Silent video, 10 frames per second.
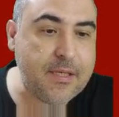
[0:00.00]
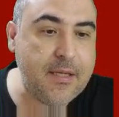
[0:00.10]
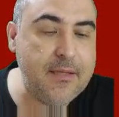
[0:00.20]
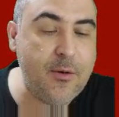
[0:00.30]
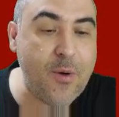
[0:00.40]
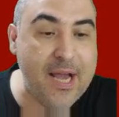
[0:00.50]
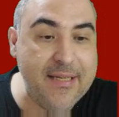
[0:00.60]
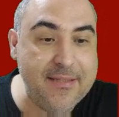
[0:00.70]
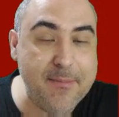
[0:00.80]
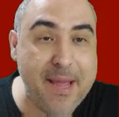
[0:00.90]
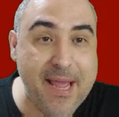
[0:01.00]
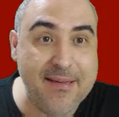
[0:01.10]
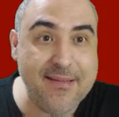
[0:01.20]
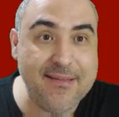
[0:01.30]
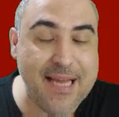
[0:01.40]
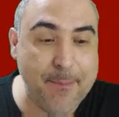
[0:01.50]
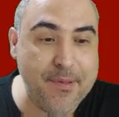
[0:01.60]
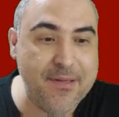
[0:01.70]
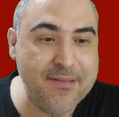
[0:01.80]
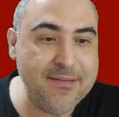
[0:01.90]
The white man,
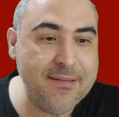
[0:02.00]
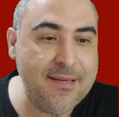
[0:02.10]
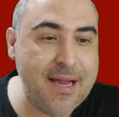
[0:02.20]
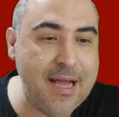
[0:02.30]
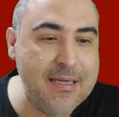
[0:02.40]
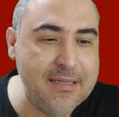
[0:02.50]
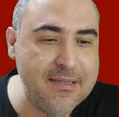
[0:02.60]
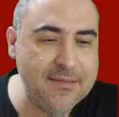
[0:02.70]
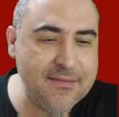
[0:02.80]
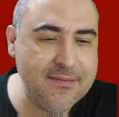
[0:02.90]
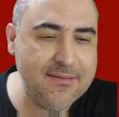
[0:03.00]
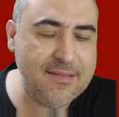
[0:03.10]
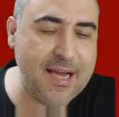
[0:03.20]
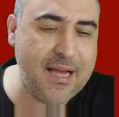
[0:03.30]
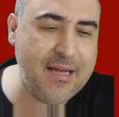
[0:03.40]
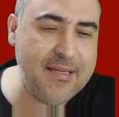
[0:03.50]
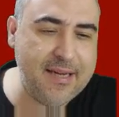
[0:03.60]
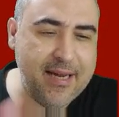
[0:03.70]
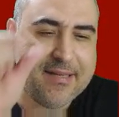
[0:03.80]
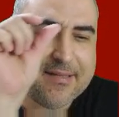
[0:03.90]
napa, ane,
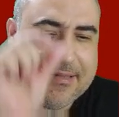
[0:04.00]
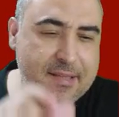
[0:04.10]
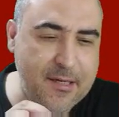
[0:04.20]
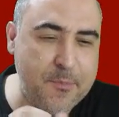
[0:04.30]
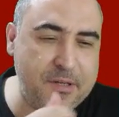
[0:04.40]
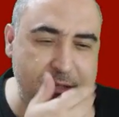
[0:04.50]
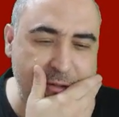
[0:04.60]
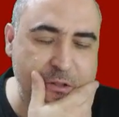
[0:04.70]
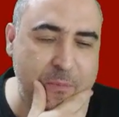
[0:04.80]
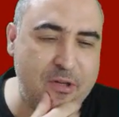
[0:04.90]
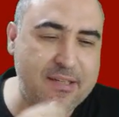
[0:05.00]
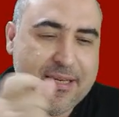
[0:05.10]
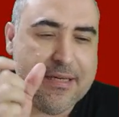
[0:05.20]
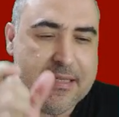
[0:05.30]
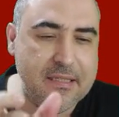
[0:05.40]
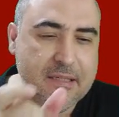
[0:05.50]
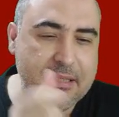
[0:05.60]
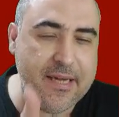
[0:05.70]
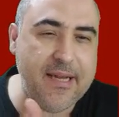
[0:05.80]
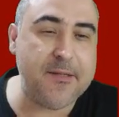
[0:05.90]
indicates third person subject, and ne
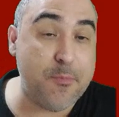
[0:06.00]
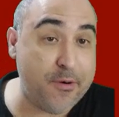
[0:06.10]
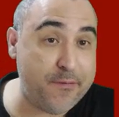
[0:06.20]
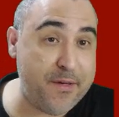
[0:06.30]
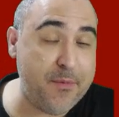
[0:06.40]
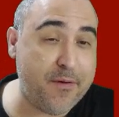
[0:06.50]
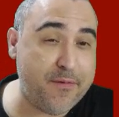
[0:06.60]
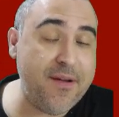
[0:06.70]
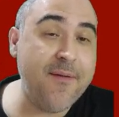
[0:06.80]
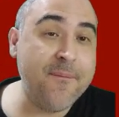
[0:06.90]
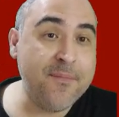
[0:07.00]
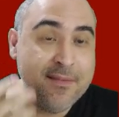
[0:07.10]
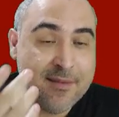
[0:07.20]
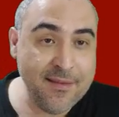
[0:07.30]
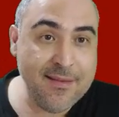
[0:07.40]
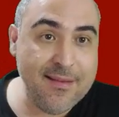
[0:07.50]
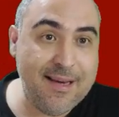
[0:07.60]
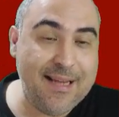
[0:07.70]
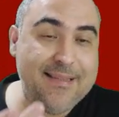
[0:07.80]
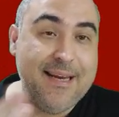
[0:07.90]
indicates morpheme of
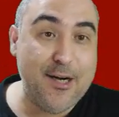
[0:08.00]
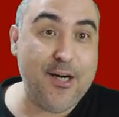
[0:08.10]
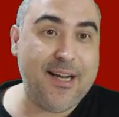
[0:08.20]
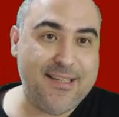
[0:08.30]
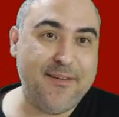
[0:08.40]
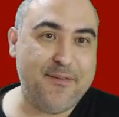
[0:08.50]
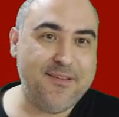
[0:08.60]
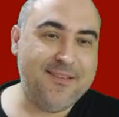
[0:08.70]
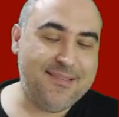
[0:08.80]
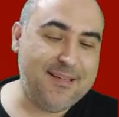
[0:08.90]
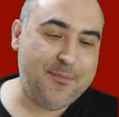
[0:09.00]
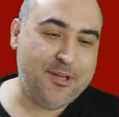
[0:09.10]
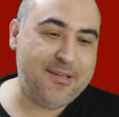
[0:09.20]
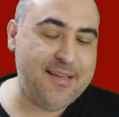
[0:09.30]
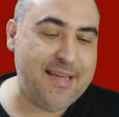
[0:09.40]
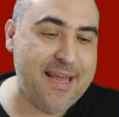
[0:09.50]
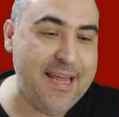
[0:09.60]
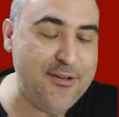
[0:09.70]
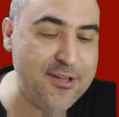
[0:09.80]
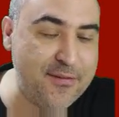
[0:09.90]
like the ergative subject, the
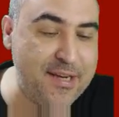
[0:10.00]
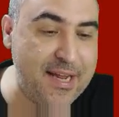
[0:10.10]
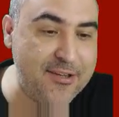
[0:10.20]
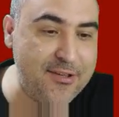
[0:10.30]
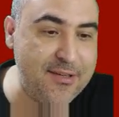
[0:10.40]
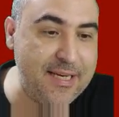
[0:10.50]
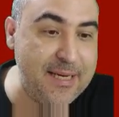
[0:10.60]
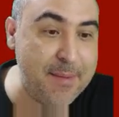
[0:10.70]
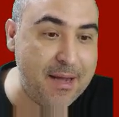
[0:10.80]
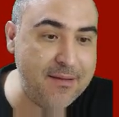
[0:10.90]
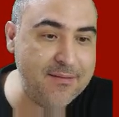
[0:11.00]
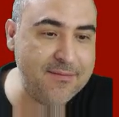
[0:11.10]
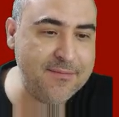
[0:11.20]
agent of the action. Hima,